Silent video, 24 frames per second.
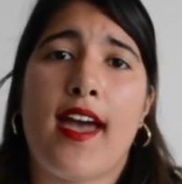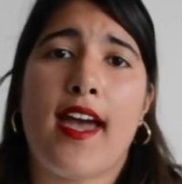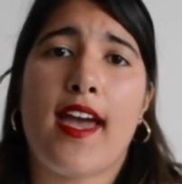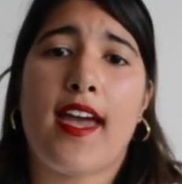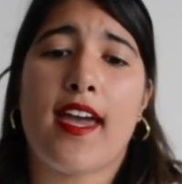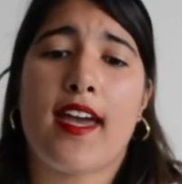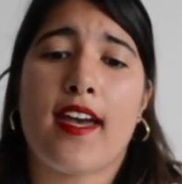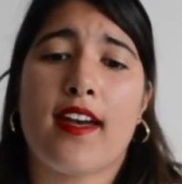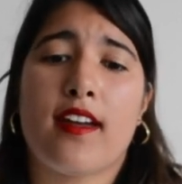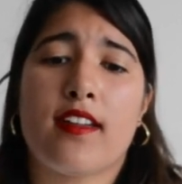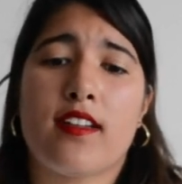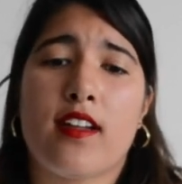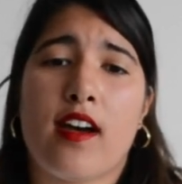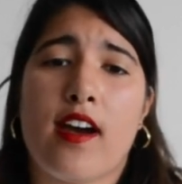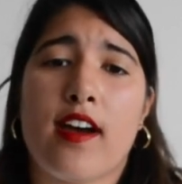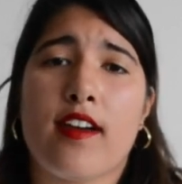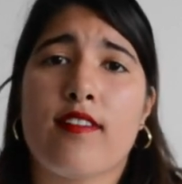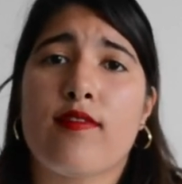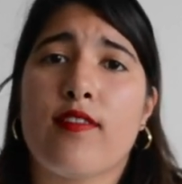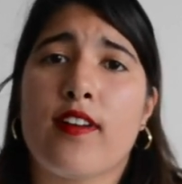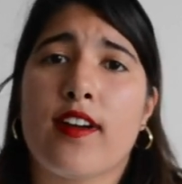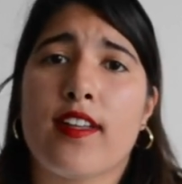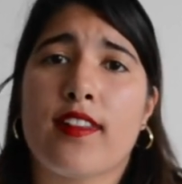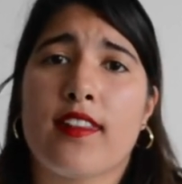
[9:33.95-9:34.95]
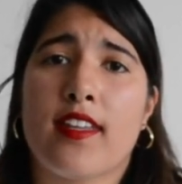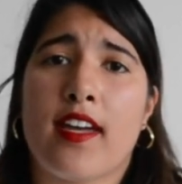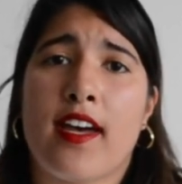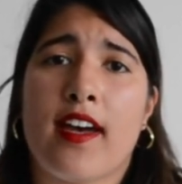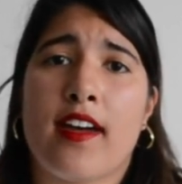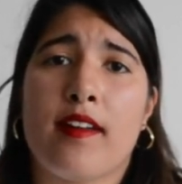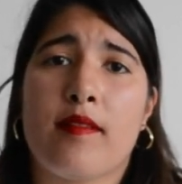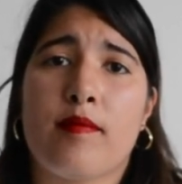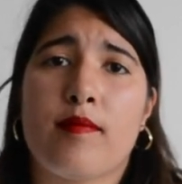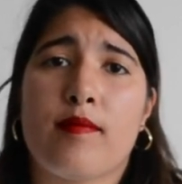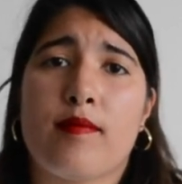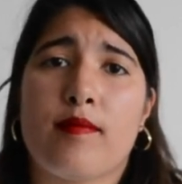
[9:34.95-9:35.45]
And I find
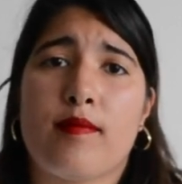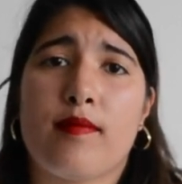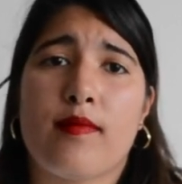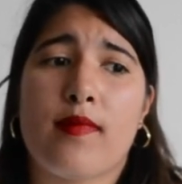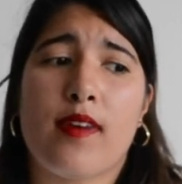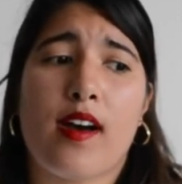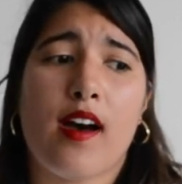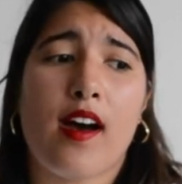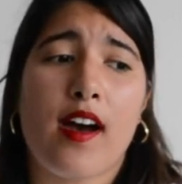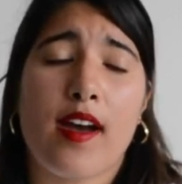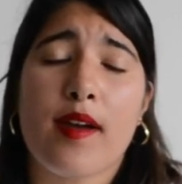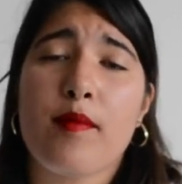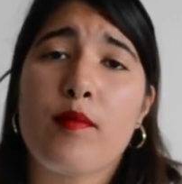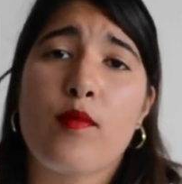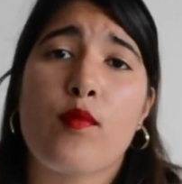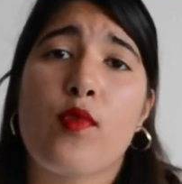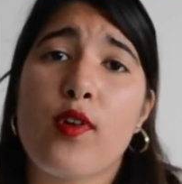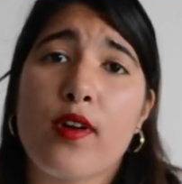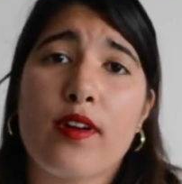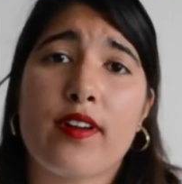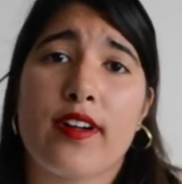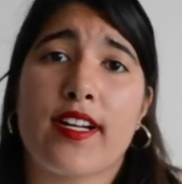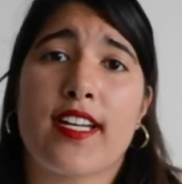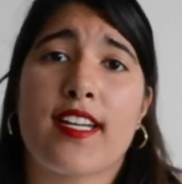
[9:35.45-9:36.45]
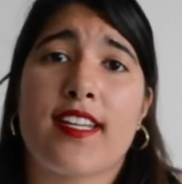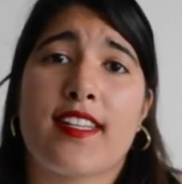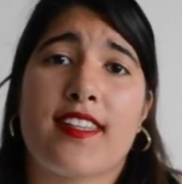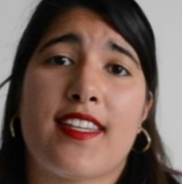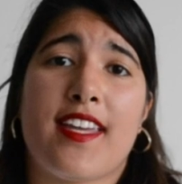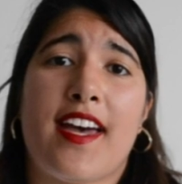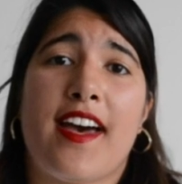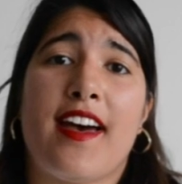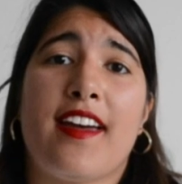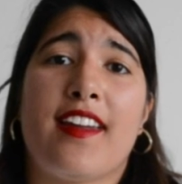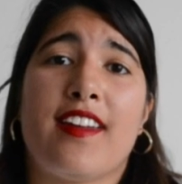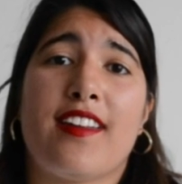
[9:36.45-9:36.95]
that I'm worried
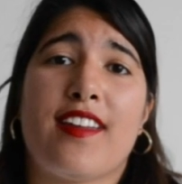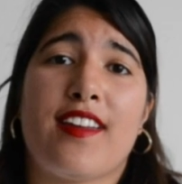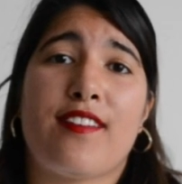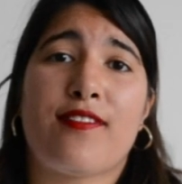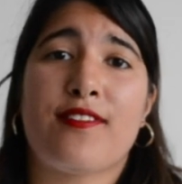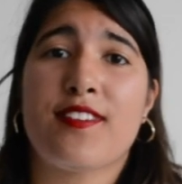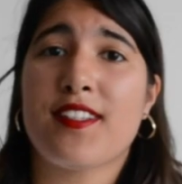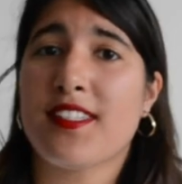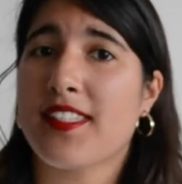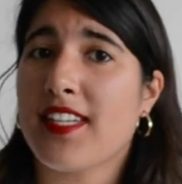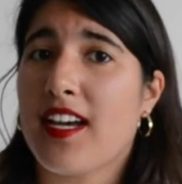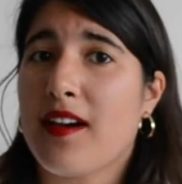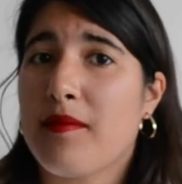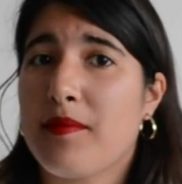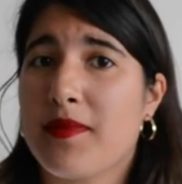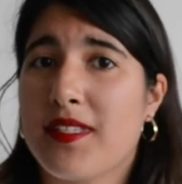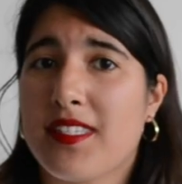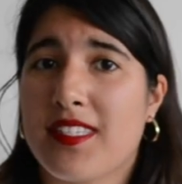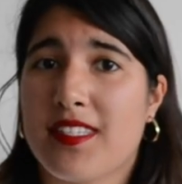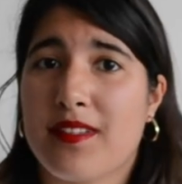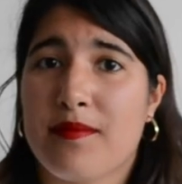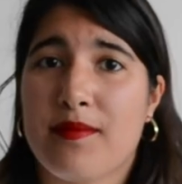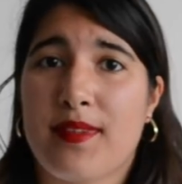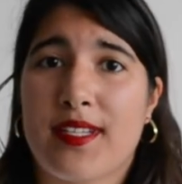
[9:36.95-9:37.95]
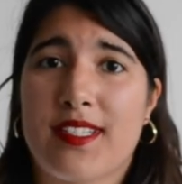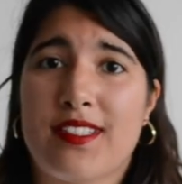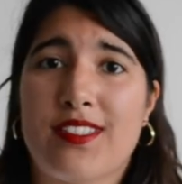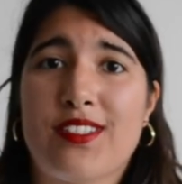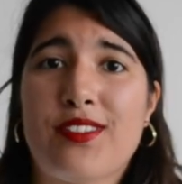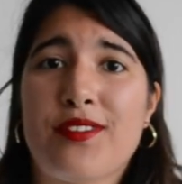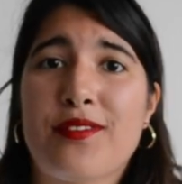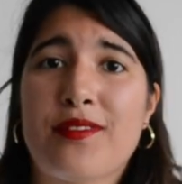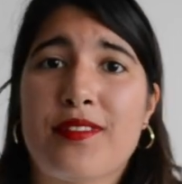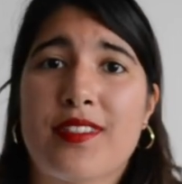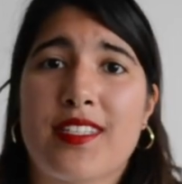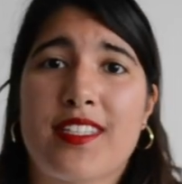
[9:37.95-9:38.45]
that if this happens to men
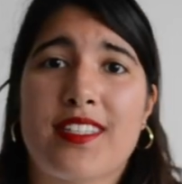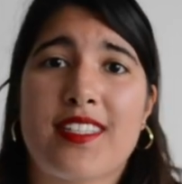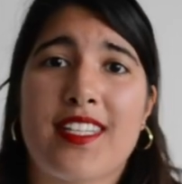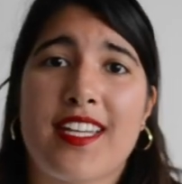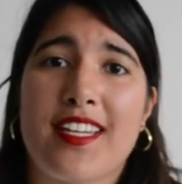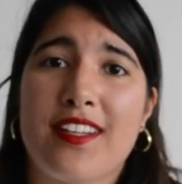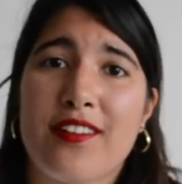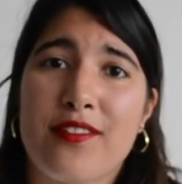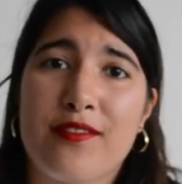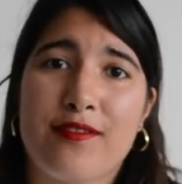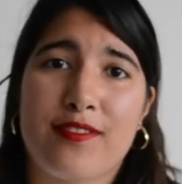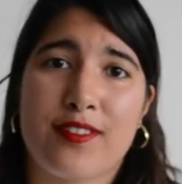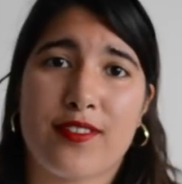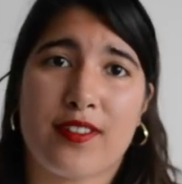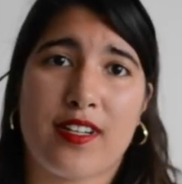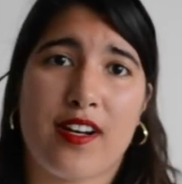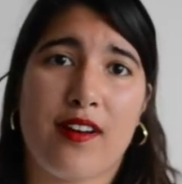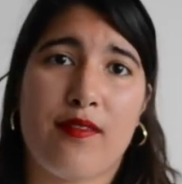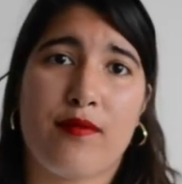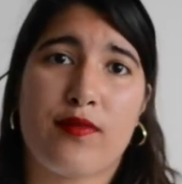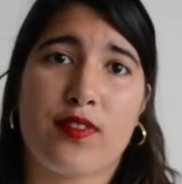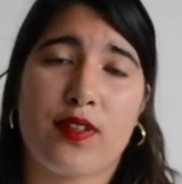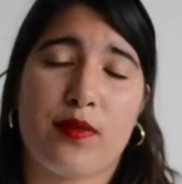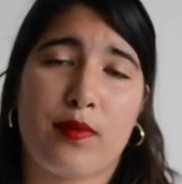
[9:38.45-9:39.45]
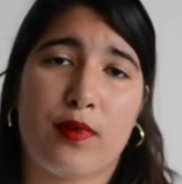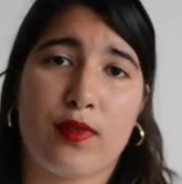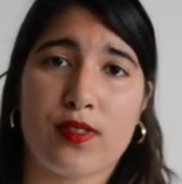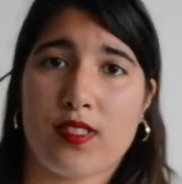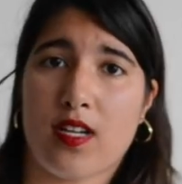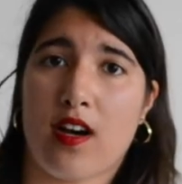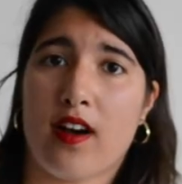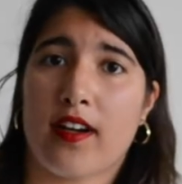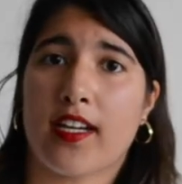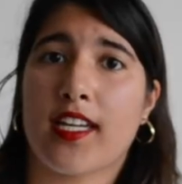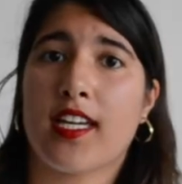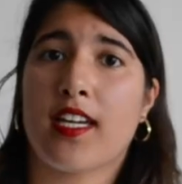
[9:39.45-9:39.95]
too, that they don't feel comfortable
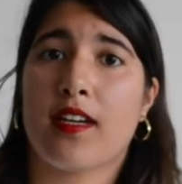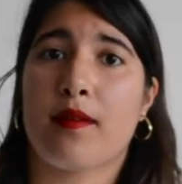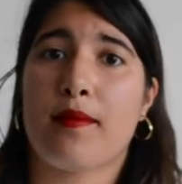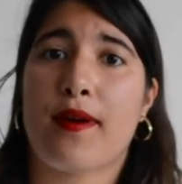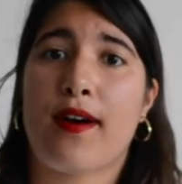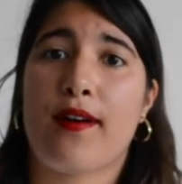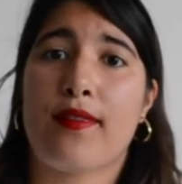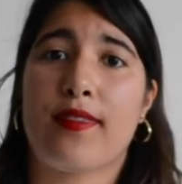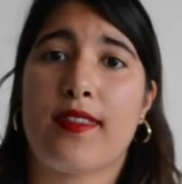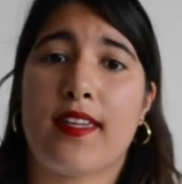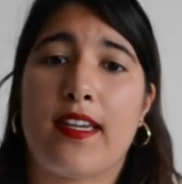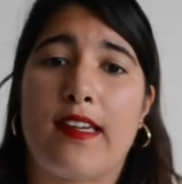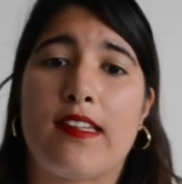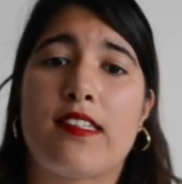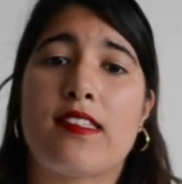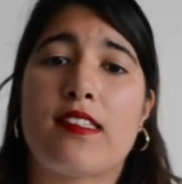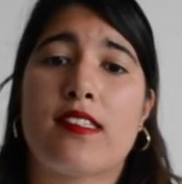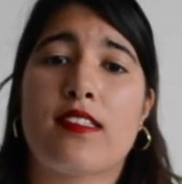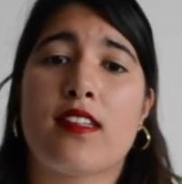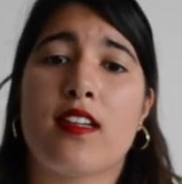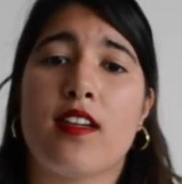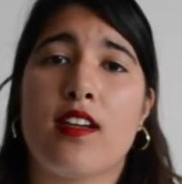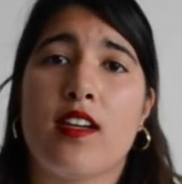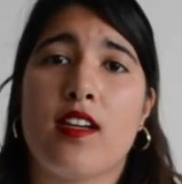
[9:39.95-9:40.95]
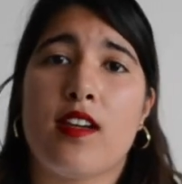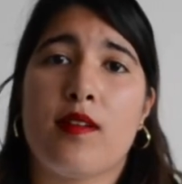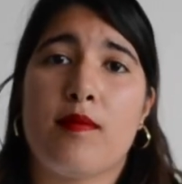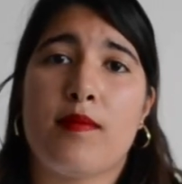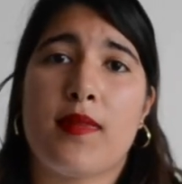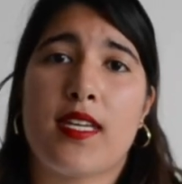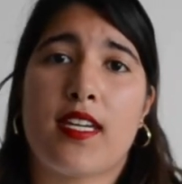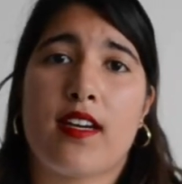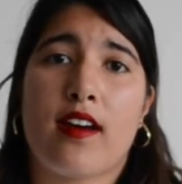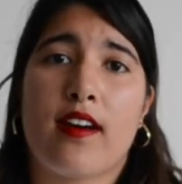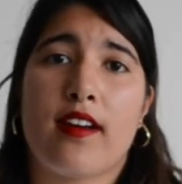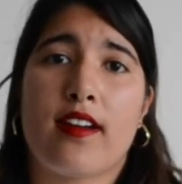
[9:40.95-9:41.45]
talking about this
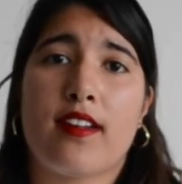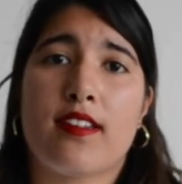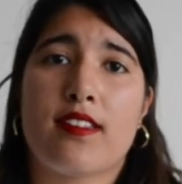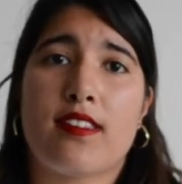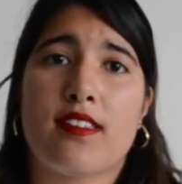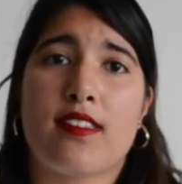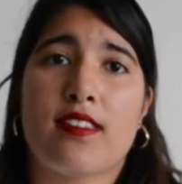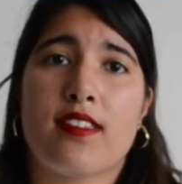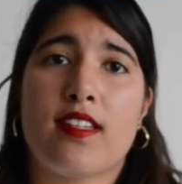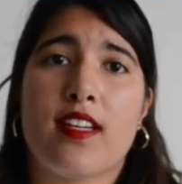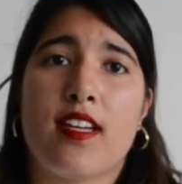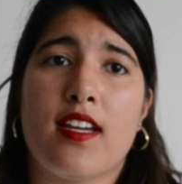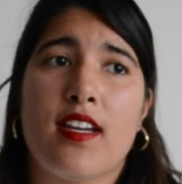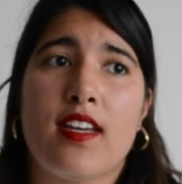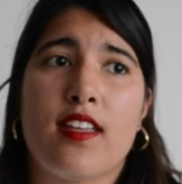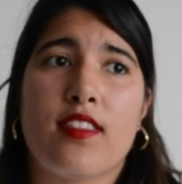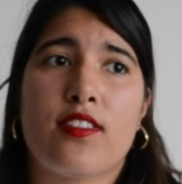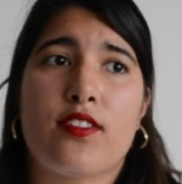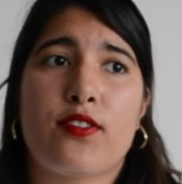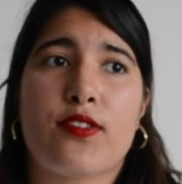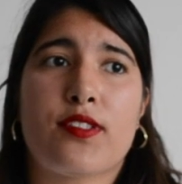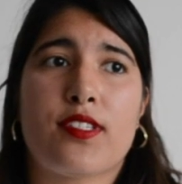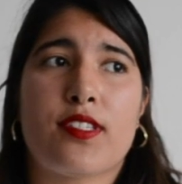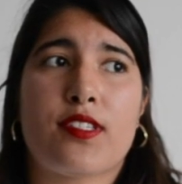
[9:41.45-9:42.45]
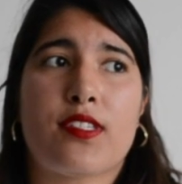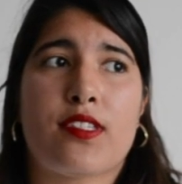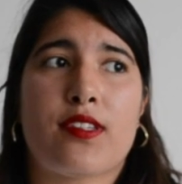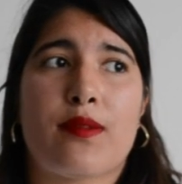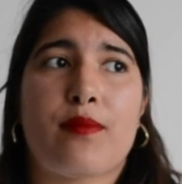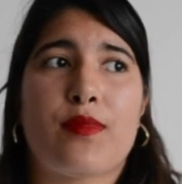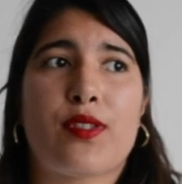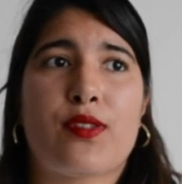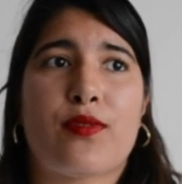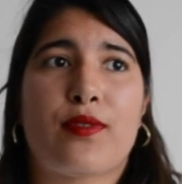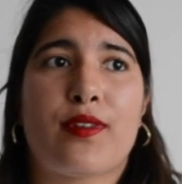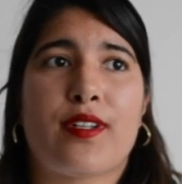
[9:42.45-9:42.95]
because there's this
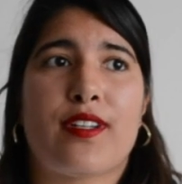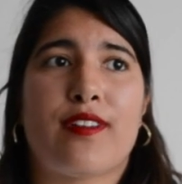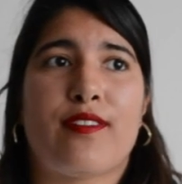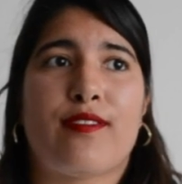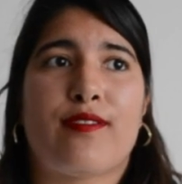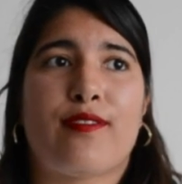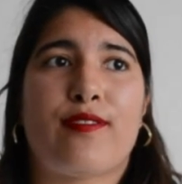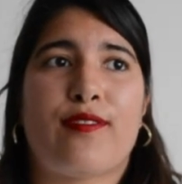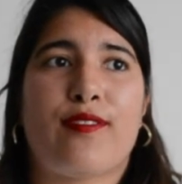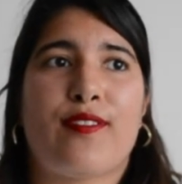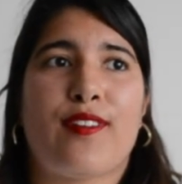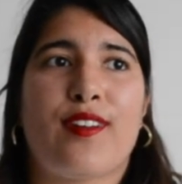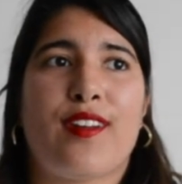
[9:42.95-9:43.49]
some sort of